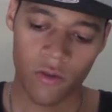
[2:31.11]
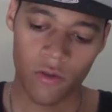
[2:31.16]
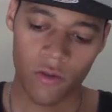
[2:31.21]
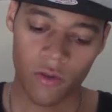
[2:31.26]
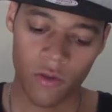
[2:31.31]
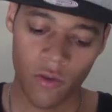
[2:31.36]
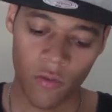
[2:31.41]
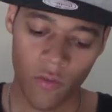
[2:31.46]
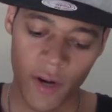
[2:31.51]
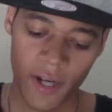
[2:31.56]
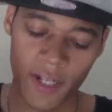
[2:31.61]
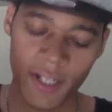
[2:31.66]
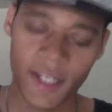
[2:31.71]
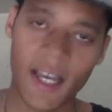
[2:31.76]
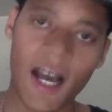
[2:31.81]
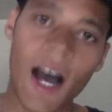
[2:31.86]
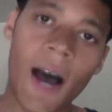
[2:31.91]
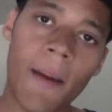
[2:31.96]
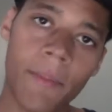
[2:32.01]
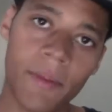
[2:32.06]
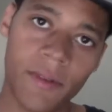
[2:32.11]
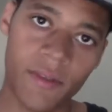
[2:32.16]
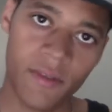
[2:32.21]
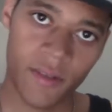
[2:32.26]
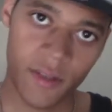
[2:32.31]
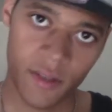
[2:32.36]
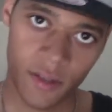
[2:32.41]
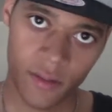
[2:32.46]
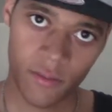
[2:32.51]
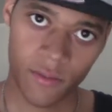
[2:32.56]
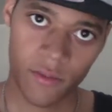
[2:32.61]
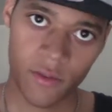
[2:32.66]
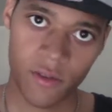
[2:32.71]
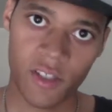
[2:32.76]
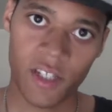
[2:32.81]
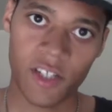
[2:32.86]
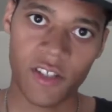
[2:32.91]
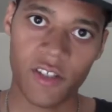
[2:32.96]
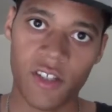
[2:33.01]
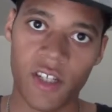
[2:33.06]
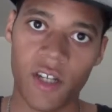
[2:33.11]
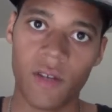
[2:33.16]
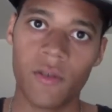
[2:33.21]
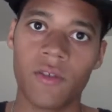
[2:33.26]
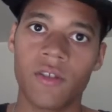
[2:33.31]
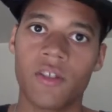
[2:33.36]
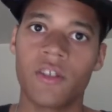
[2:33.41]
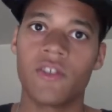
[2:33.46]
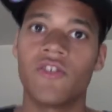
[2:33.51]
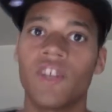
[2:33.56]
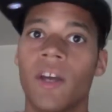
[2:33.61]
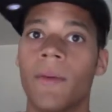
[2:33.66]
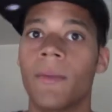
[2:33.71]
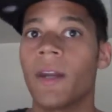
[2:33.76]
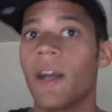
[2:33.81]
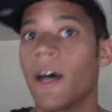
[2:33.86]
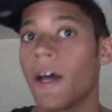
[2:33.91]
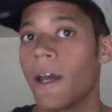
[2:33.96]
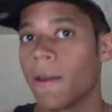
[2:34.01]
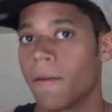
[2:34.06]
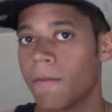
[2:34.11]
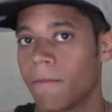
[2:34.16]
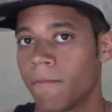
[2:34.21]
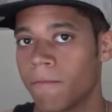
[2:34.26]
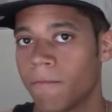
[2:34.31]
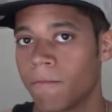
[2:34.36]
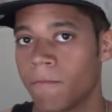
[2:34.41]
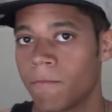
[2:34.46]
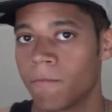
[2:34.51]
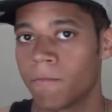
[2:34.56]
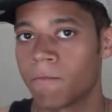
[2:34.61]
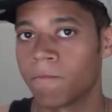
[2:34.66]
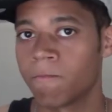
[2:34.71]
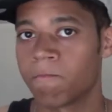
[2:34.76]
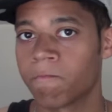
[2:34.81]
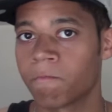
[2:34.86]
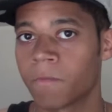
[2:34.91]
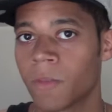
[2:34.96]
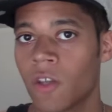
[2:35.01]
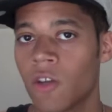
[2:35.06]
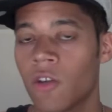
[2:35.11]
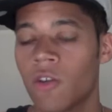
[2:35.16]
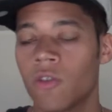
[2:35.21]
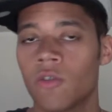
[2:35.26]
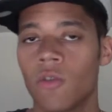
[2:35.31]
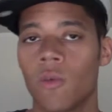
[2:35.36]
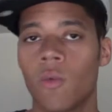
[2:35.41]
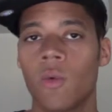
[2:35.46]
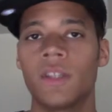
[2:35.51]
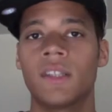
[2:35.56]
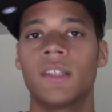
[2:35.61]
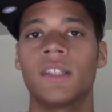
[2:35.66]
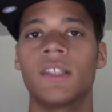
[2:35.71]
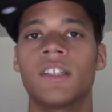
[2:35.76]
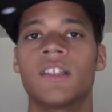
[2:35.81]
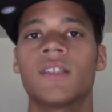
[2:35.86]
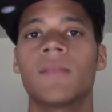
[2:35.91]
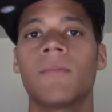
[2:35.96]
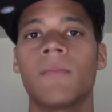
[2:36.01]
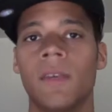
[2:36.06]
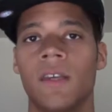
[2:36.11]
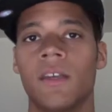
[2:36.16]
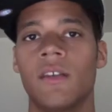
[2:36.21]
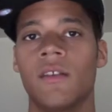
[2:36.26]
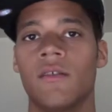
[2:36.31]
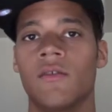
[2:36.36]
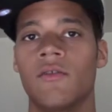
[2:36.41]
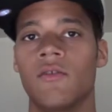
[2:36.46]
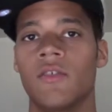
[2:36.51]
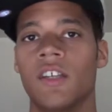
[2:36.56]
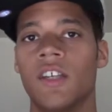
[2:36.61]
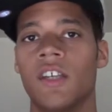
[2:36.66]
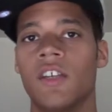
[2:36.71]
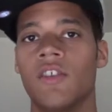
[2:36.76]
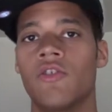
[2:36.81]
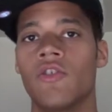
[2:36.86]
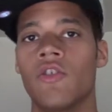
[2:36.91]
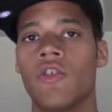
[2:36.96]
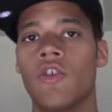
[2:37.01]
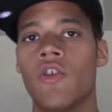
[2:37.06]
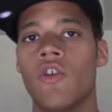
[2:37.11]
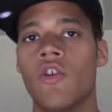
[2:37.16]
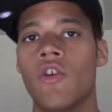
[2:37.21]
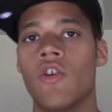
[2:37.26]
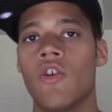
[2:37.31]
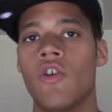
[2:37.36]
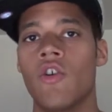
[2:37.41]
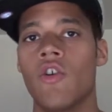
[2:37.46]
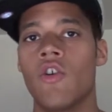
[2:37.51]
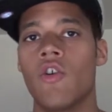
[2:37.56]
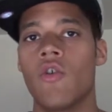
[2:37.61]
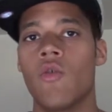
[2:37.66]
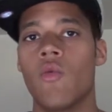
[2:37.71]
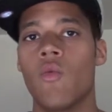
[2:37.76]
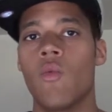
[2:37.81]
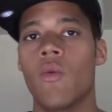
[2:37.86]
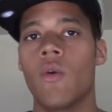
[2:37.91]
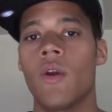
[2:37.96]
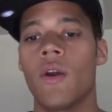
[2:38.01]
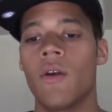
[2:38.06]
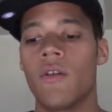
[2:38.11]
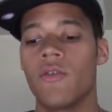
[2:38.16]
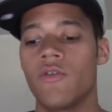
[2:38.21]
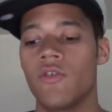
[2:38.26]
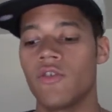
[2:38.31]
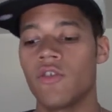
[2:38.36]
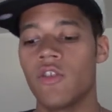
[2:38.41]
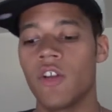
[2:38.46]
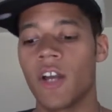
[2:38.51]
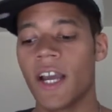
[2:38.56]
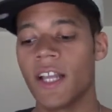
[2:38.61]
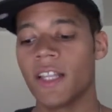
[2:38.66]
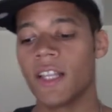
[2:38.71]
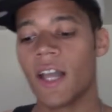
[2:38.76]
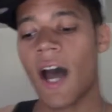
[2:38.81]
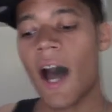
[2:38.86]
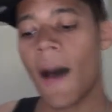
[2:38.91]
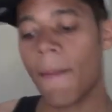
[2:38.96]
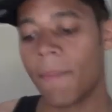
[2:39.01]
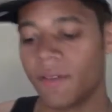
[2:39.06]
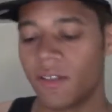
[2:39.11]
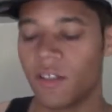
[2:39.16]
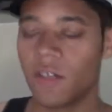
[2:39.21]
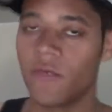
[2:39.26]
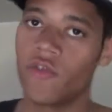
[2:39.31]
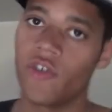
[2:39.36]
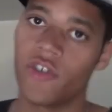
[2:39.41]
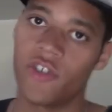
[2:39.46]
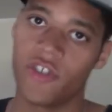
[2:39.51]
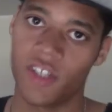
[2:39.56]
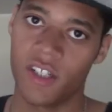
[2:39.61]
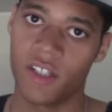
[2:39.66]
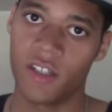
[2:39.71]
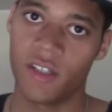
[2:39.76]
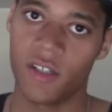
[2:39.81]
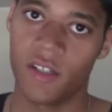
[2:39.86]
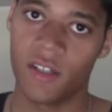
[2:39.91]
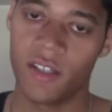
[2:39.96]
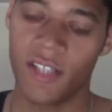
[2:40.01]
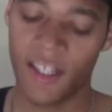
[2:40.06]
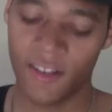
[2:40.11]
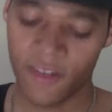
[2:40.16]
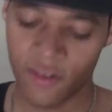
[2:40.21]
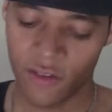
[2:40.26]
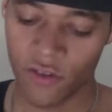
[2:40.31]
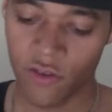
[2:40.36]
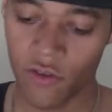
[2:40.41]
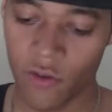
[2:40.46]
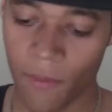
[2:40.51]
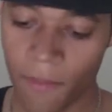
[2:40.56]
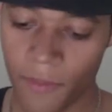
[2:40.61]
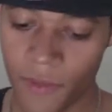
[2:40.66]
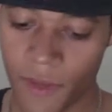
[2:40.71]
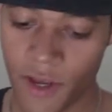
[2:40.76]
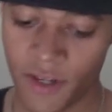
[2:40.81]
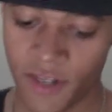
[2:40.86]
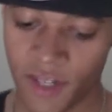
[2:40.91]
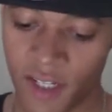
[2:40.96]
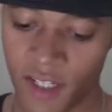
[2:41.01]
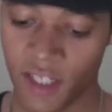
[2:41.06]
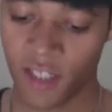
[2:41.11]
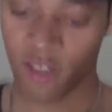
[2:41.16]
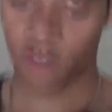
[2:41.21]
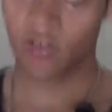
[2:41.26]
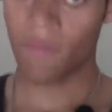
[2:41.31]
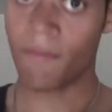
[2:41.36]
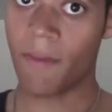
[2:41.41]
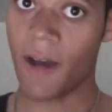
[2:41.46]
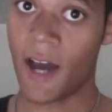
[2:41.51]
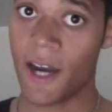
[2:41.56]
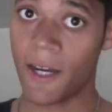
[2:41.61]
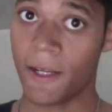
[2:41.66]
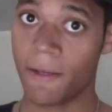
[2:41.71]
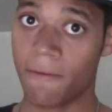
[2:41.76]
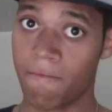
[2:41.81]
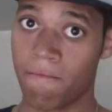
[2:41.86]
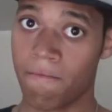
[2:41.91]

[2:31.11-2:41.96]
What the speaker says: Directly opposite to Sagittarius is Gemini. So what this means is, just look at the opposite of your ascendant. The ascendant is your body.